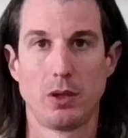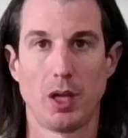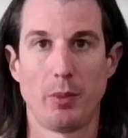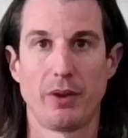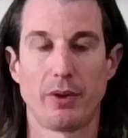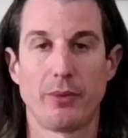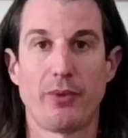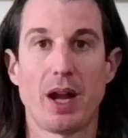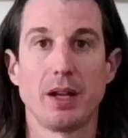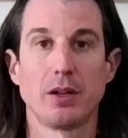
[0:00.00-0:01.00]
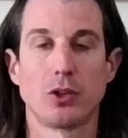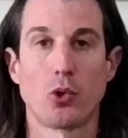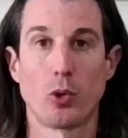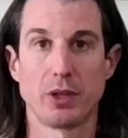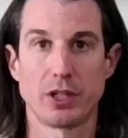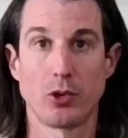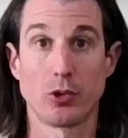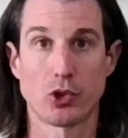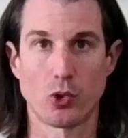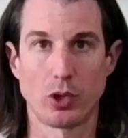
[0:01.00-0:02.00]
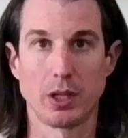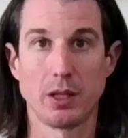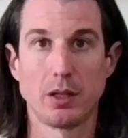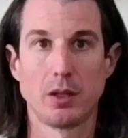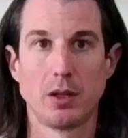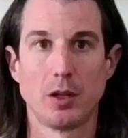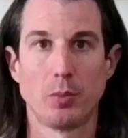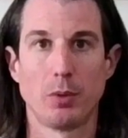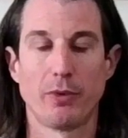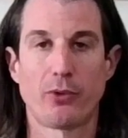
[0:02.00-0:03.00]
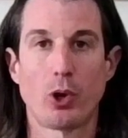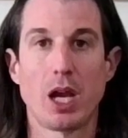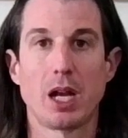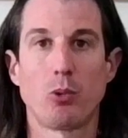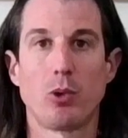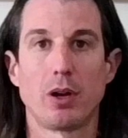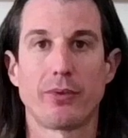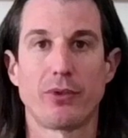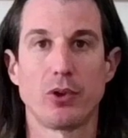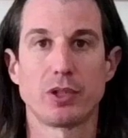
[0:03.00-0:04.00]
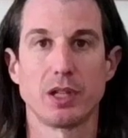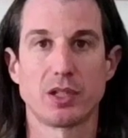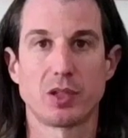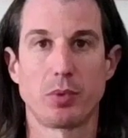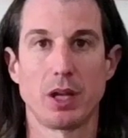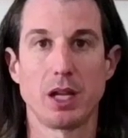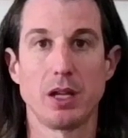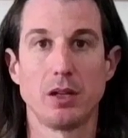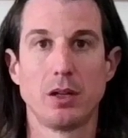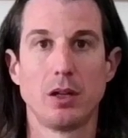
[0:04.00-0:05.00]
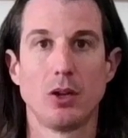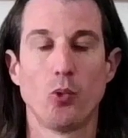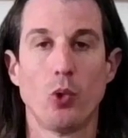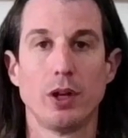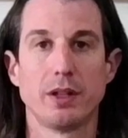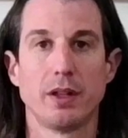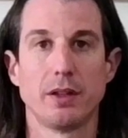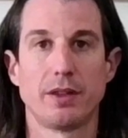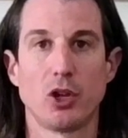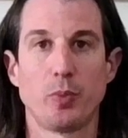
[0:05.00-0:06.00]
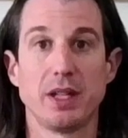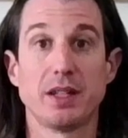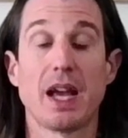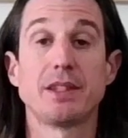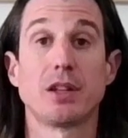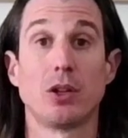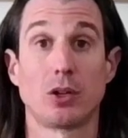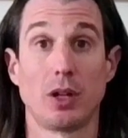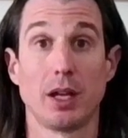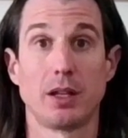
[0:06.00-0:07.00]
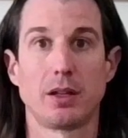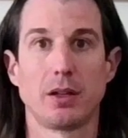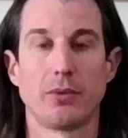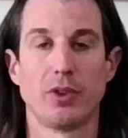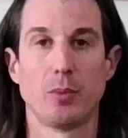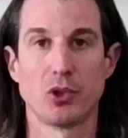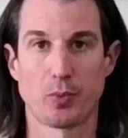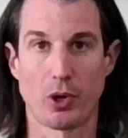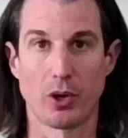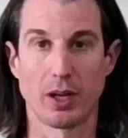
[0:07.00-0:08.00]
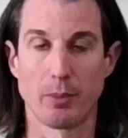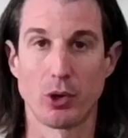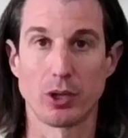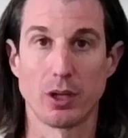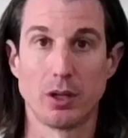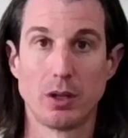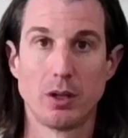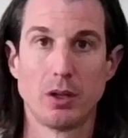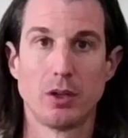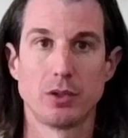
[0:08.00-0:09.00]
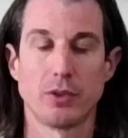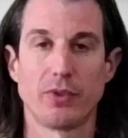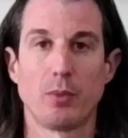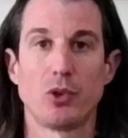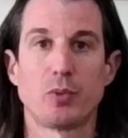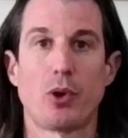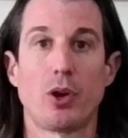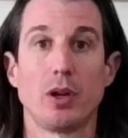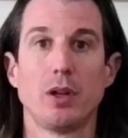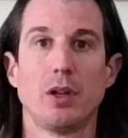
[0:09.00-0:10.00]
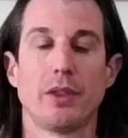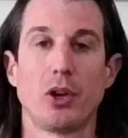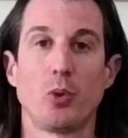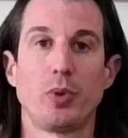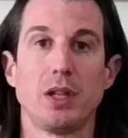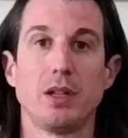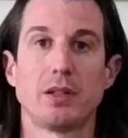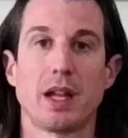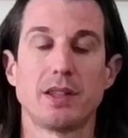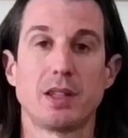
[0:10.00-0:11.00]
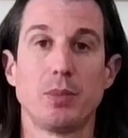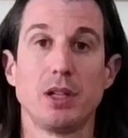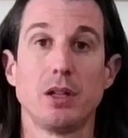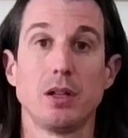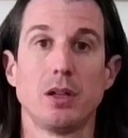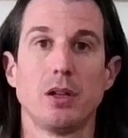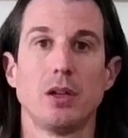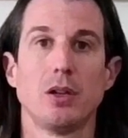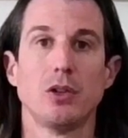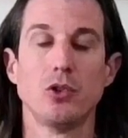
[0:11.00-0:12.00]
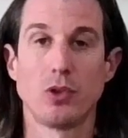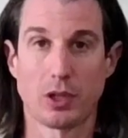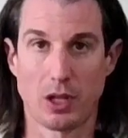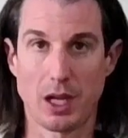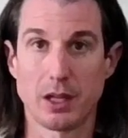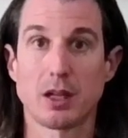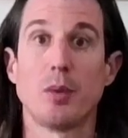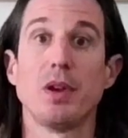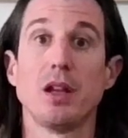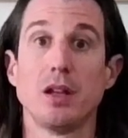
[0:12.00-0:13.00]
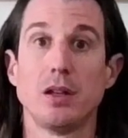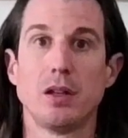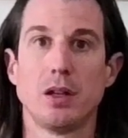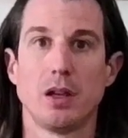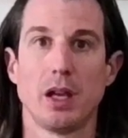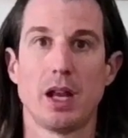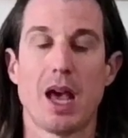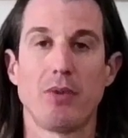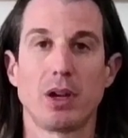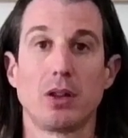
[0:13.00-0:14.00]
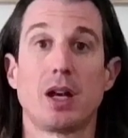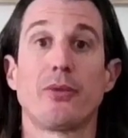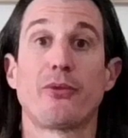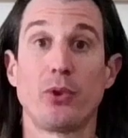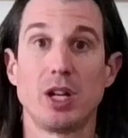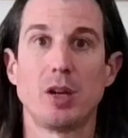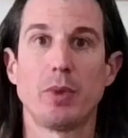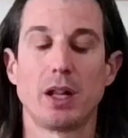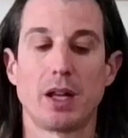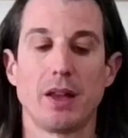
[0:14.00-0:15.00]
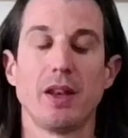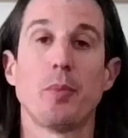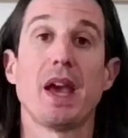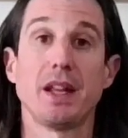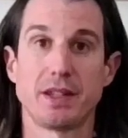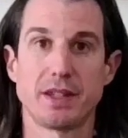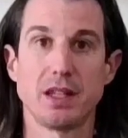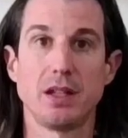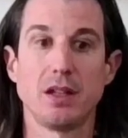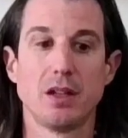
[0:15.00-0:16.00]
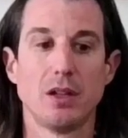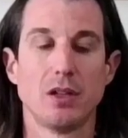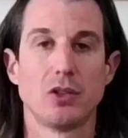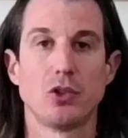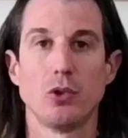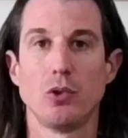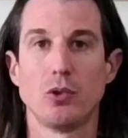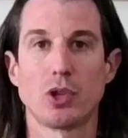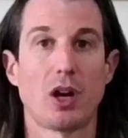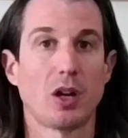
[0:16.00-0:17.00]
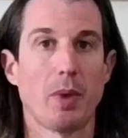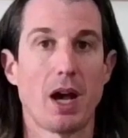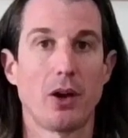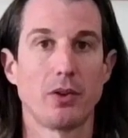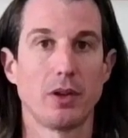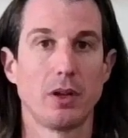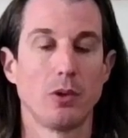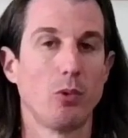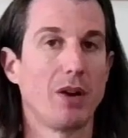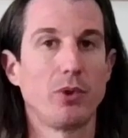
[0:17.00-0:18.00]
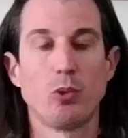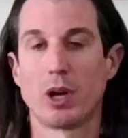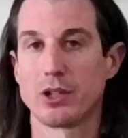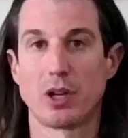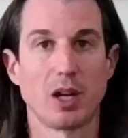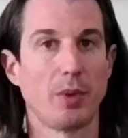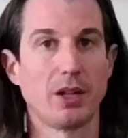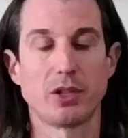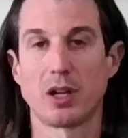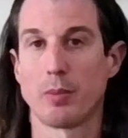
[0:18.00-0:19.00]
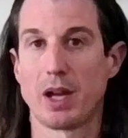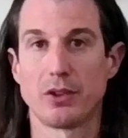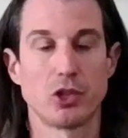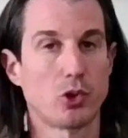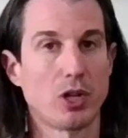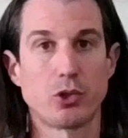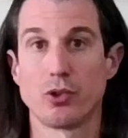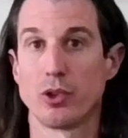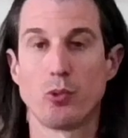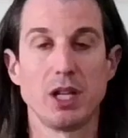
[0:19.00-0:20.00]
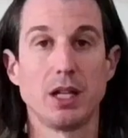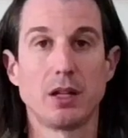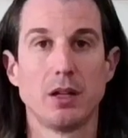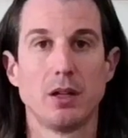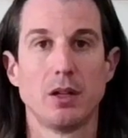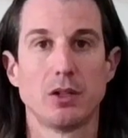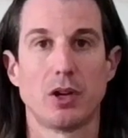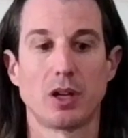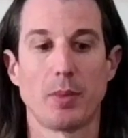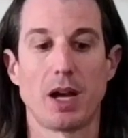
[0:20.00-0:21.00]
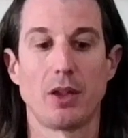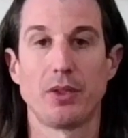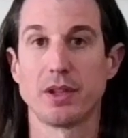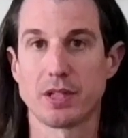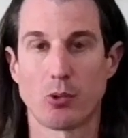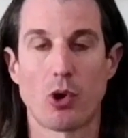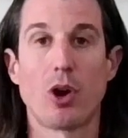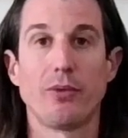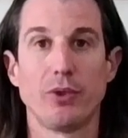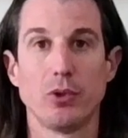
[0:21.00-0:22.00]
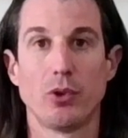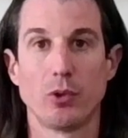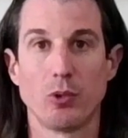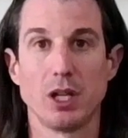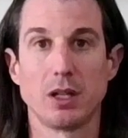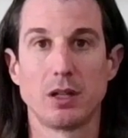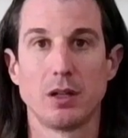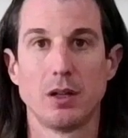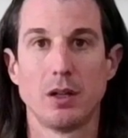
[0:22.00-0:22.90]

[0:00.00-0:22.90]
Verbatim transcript: I'm going to define core material shortly, but beforehand I want to first explain what therapy tends to look like for the most part in America. So for the most part, therapy tends to be you, the client, coming in and having a lot of freedom and a lot of independency to talk about whatever you want to talk about. Talk about the stressors of the week, talk about things that were hard for you during the week.